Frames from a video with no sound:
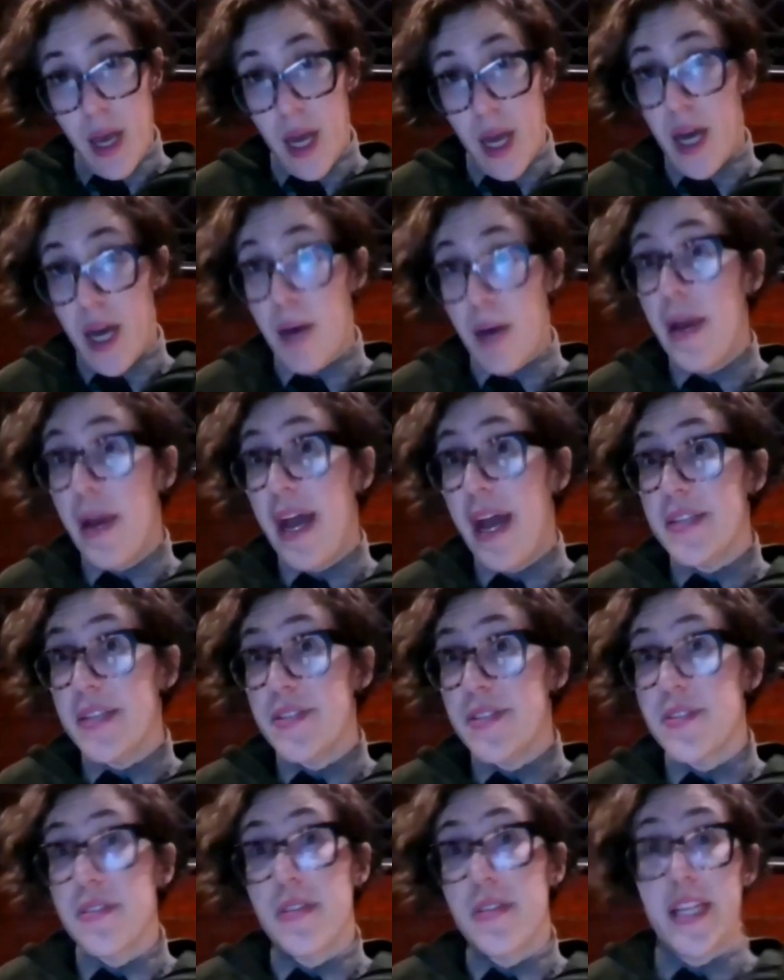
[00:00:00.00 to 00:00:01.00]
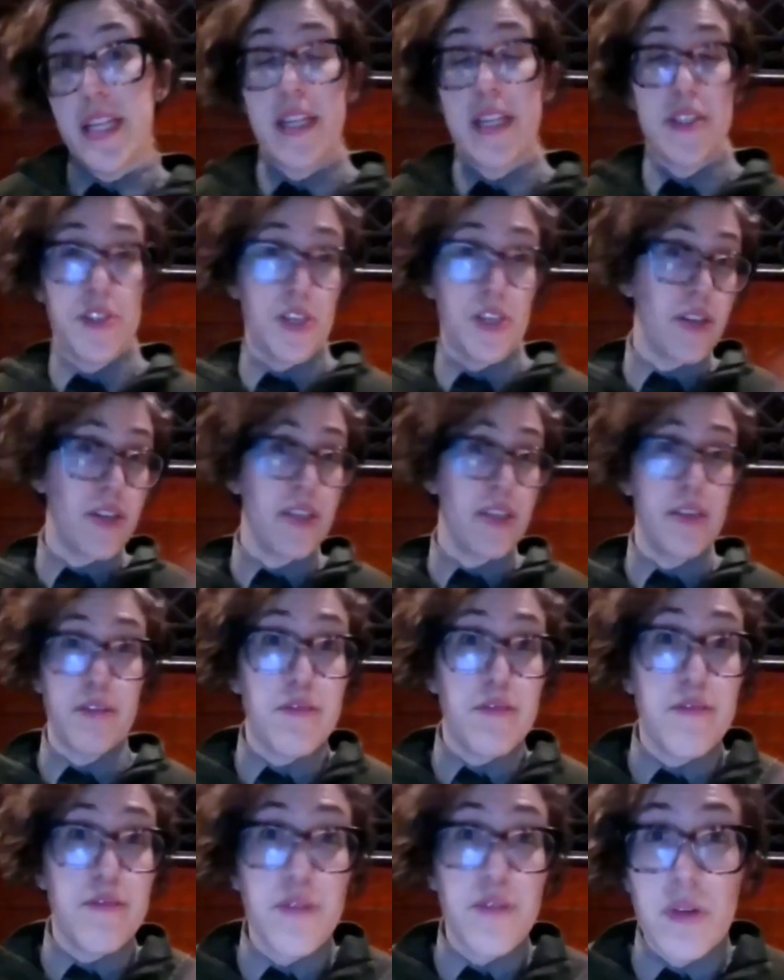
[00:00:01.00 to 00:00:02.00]
um, as in its current
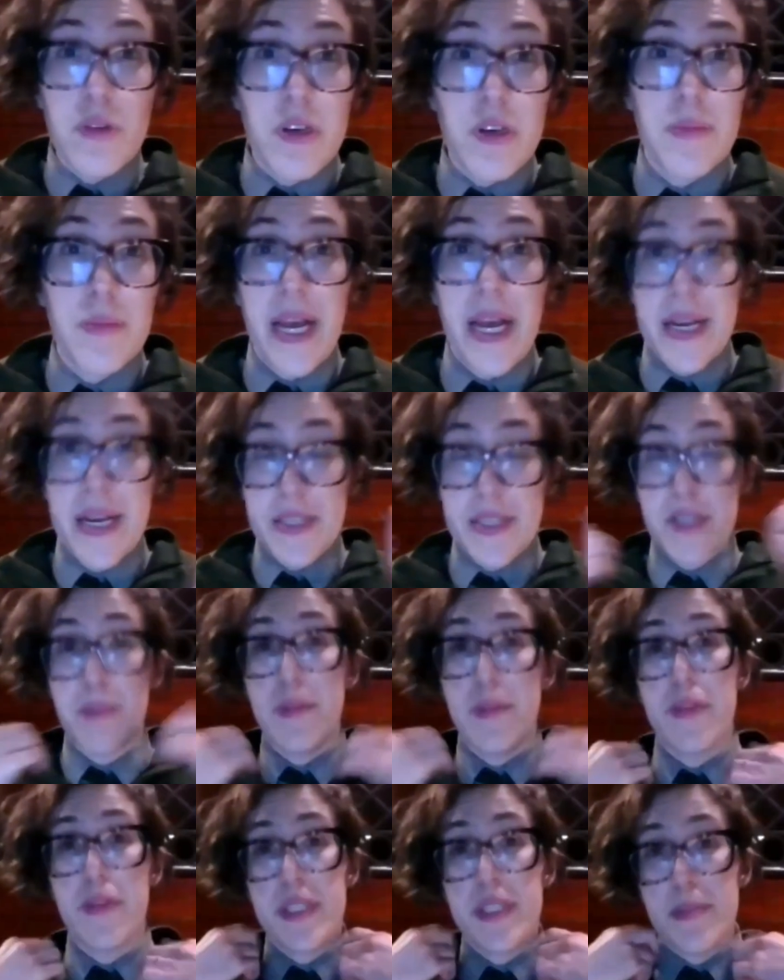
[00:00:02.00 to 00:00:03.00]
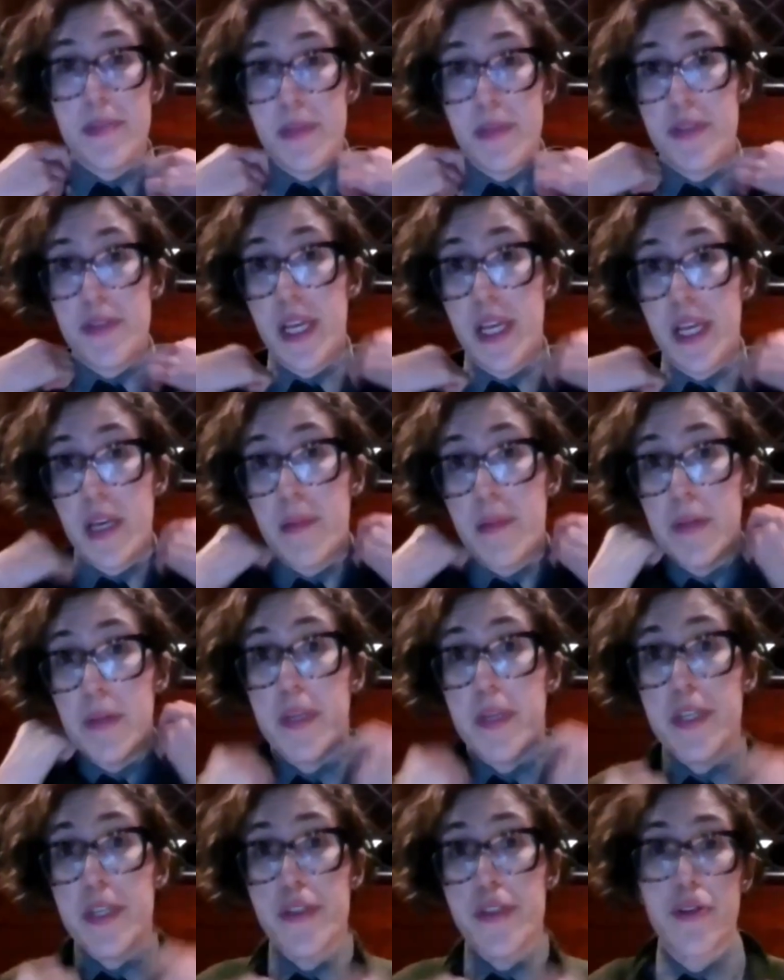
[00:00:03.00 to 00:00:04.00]
form as a mu museum
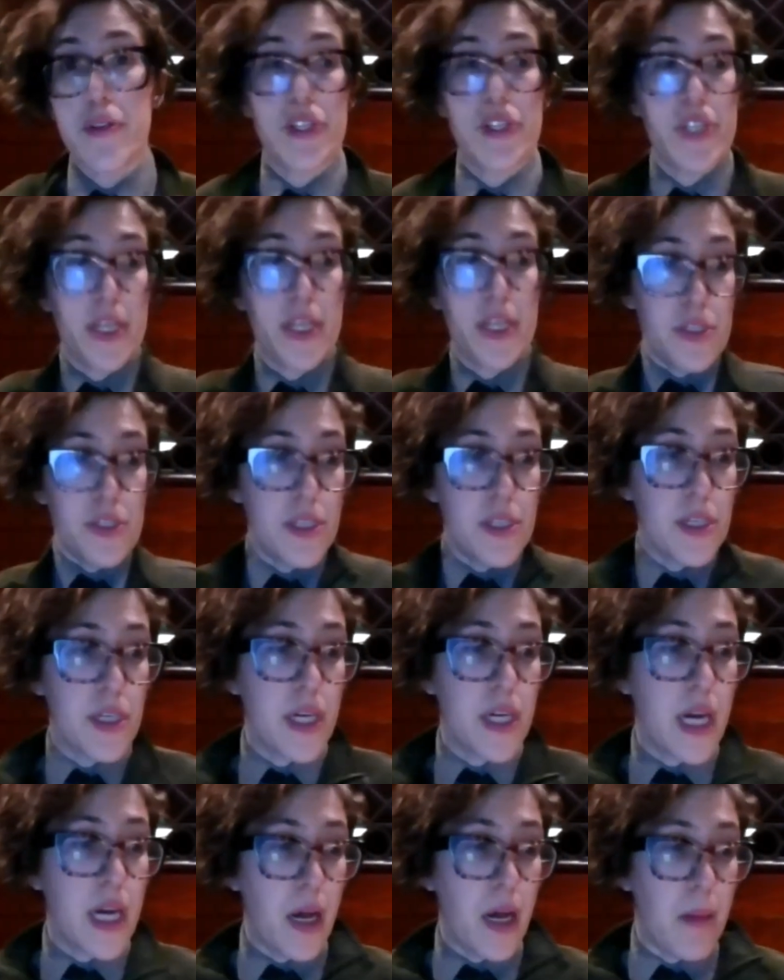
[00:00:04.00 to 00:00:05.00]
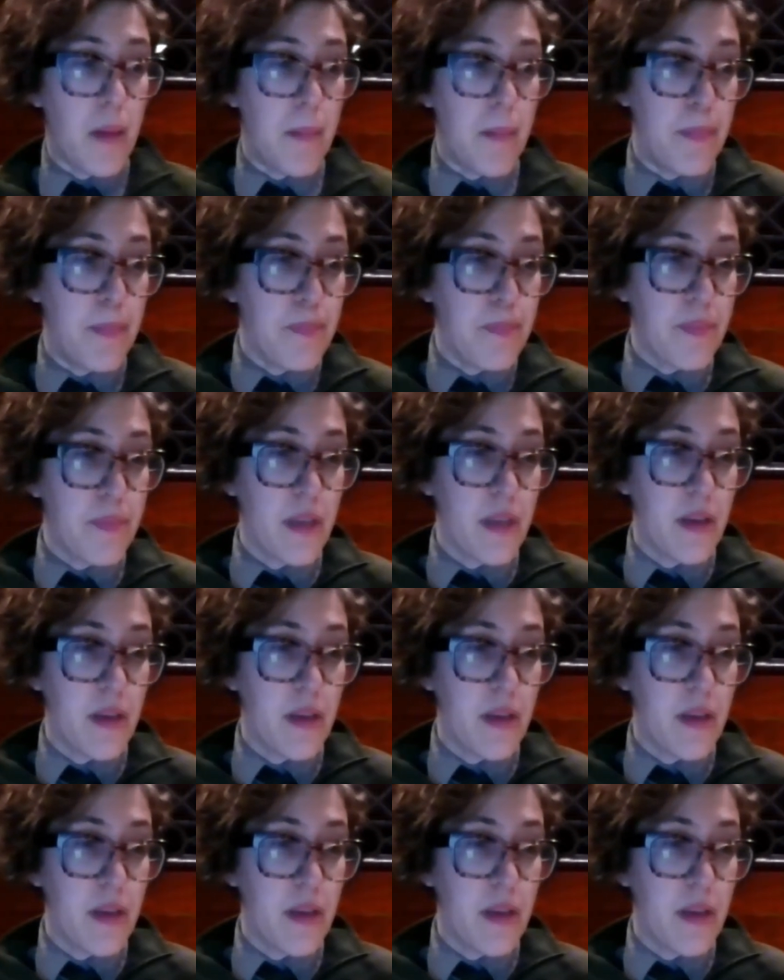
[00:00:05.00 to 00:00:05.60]
and research center um,